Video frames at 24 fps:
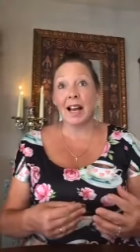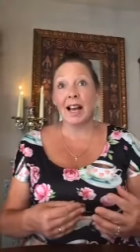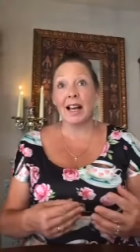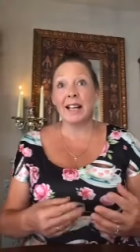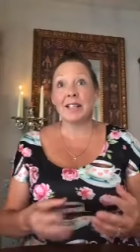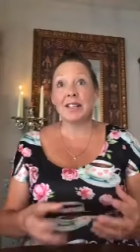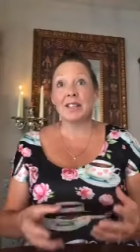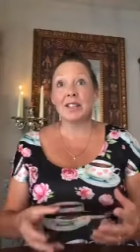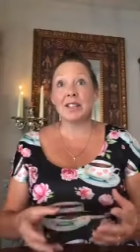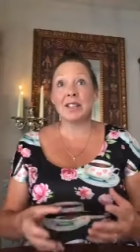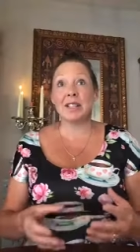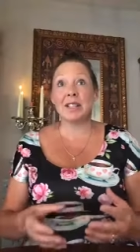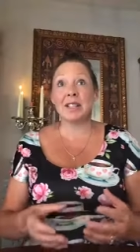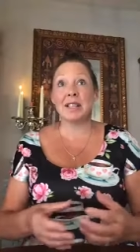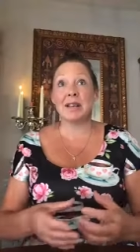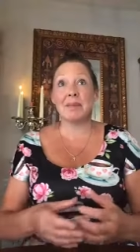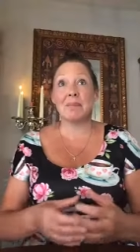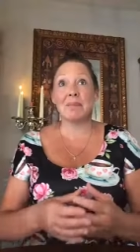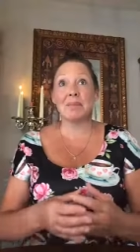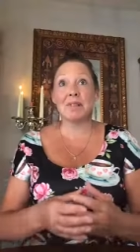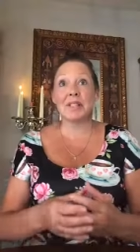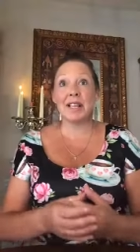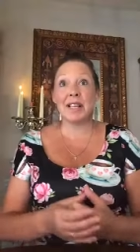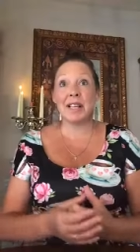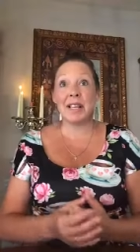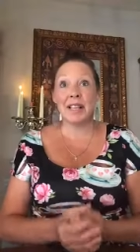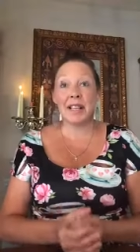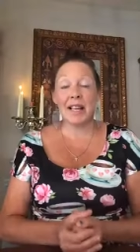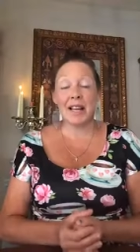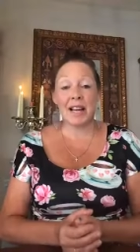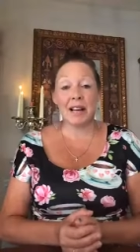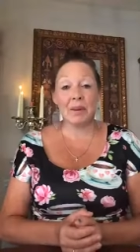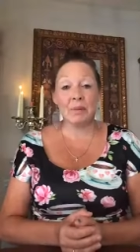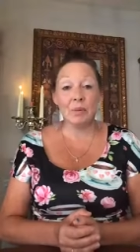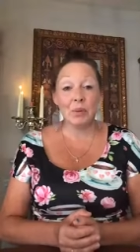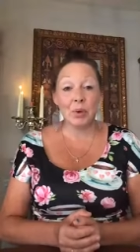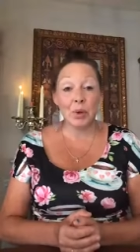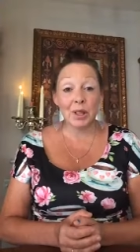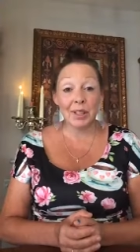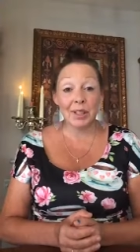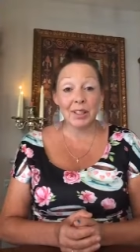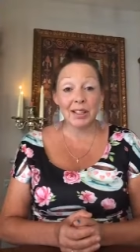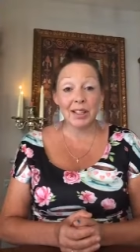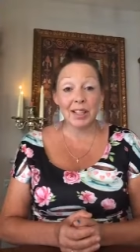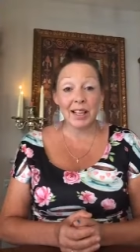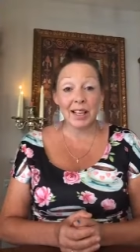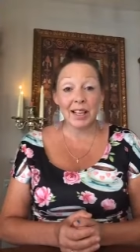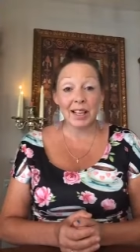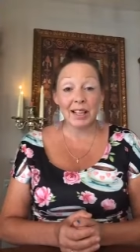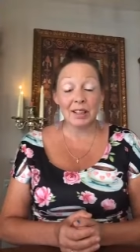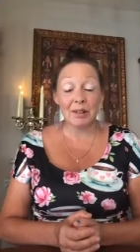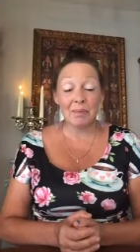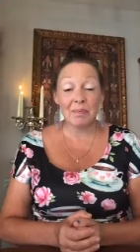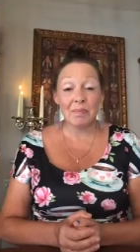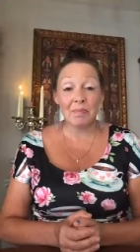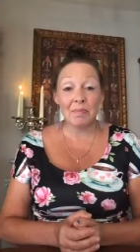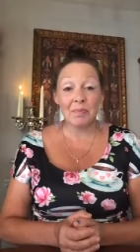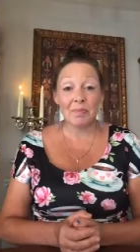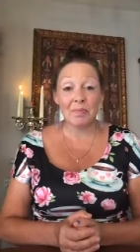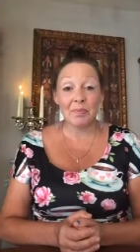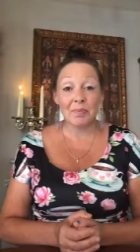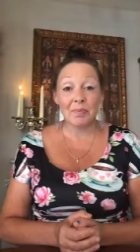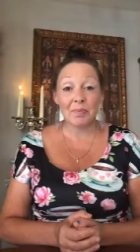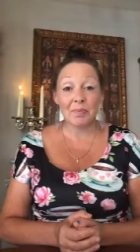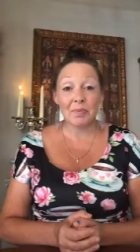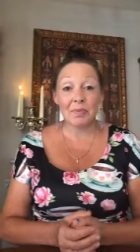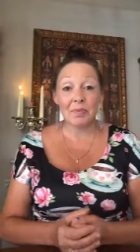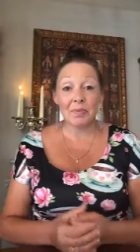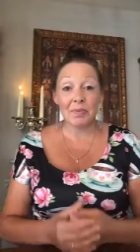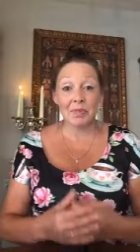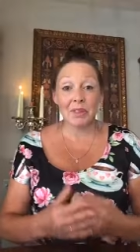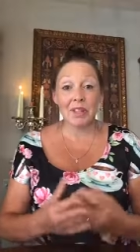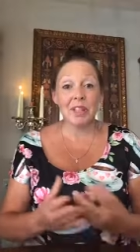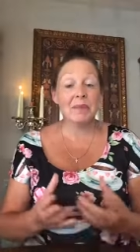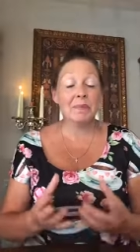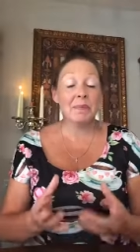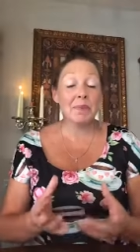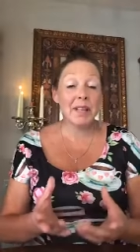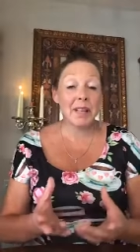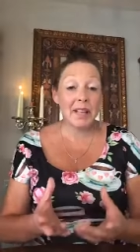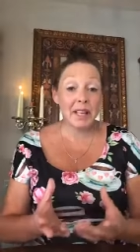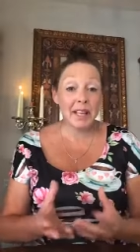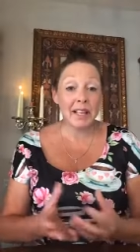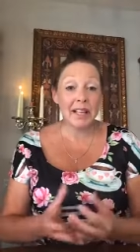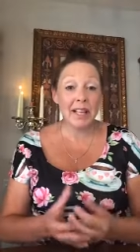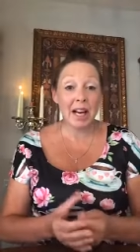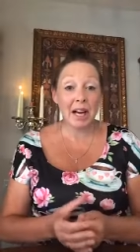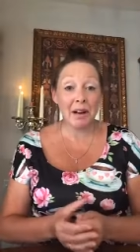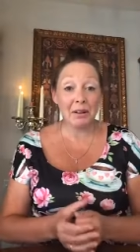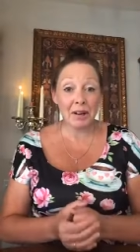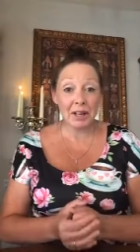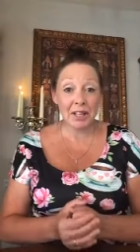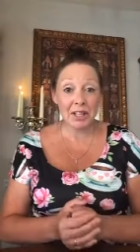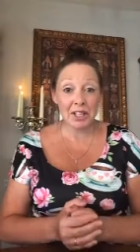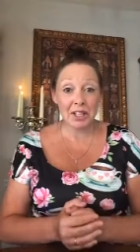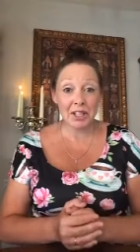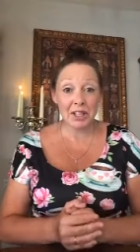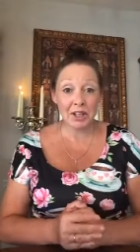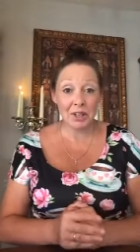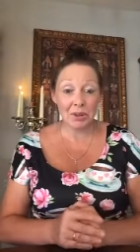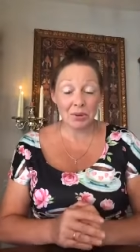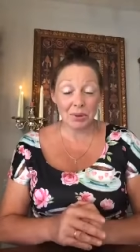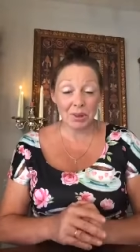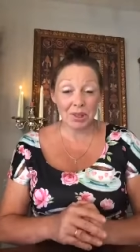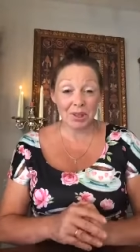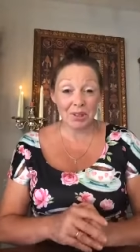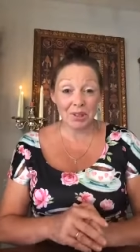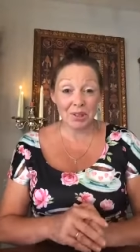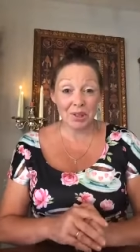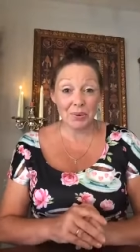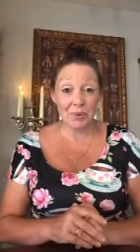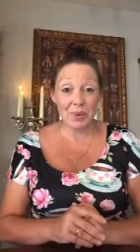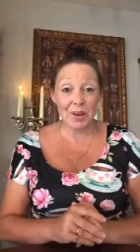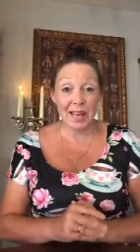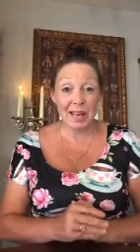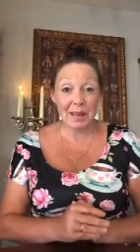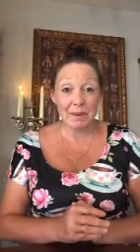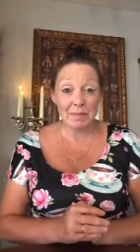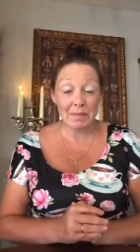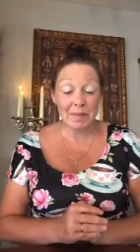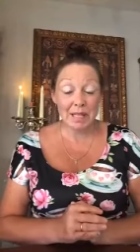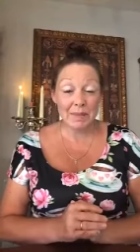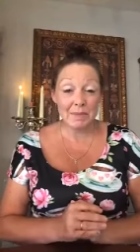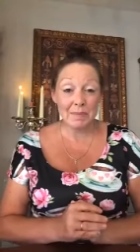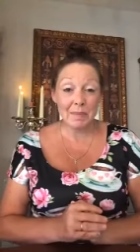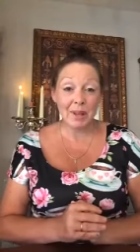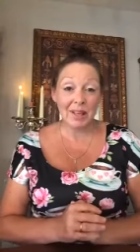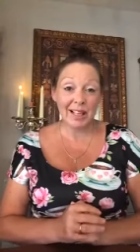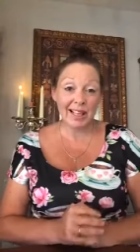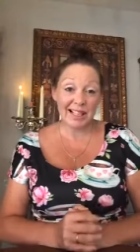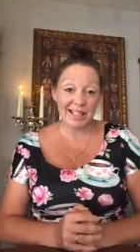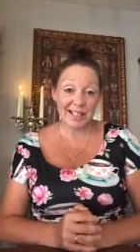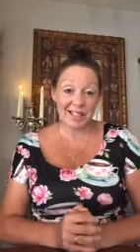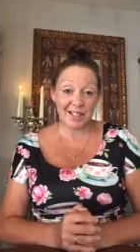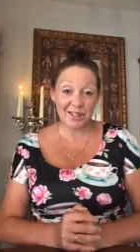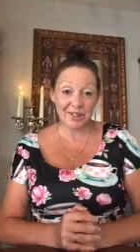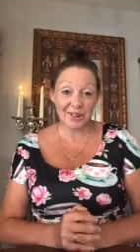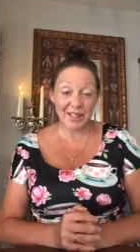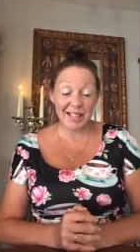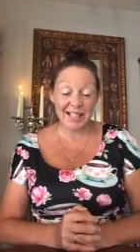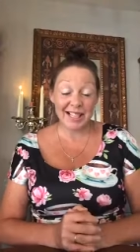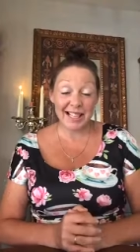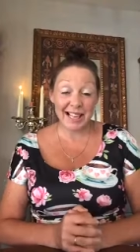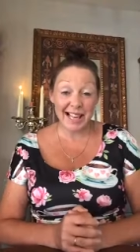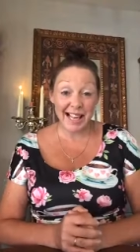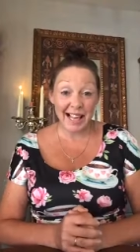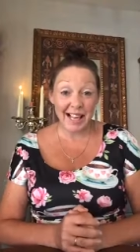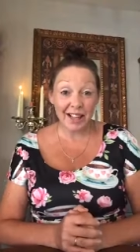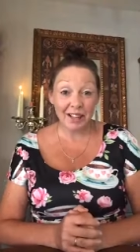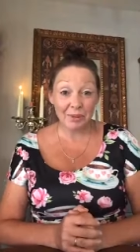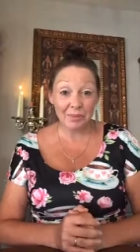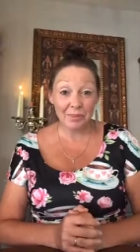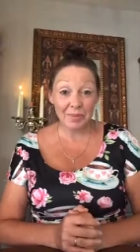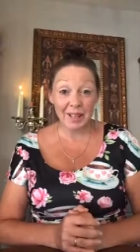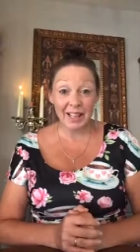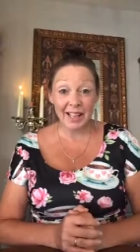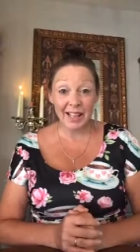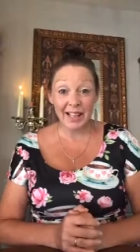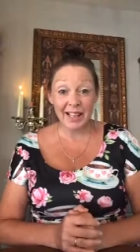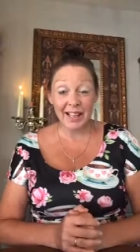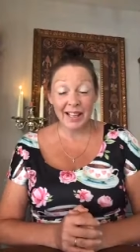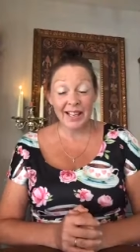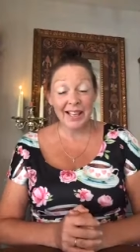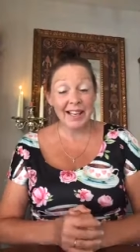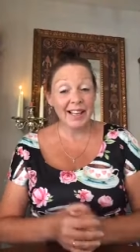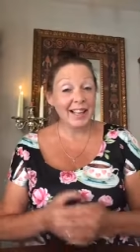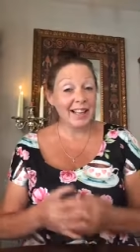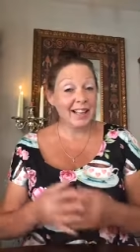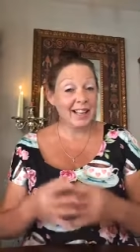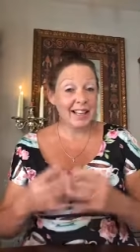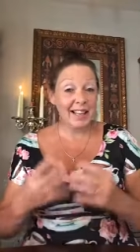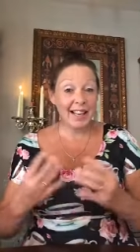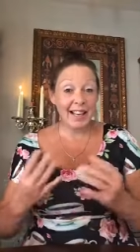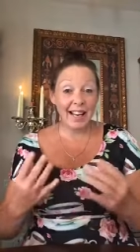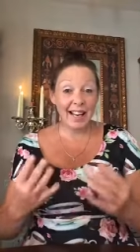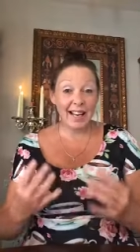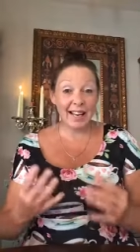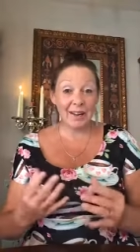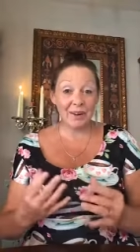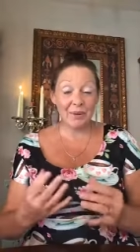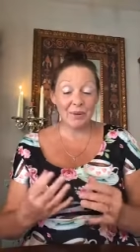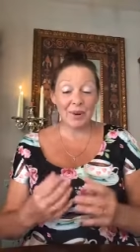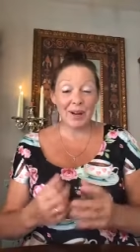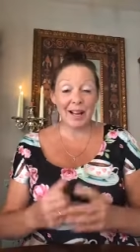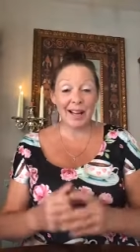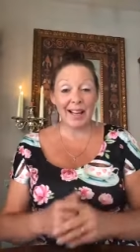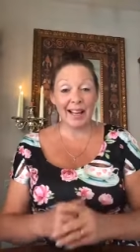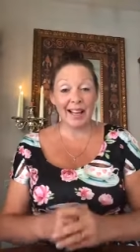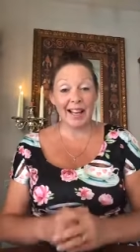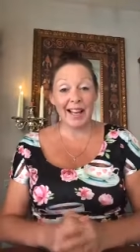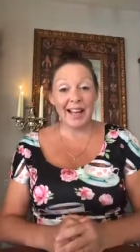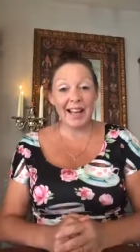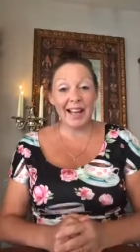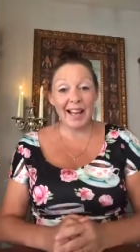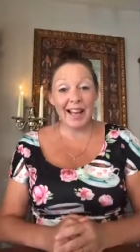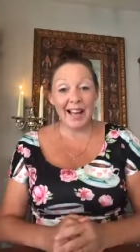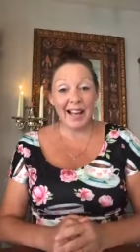and just somebody that will um, be encouraging you along the way. Miss Molly has agreed to help me in any way.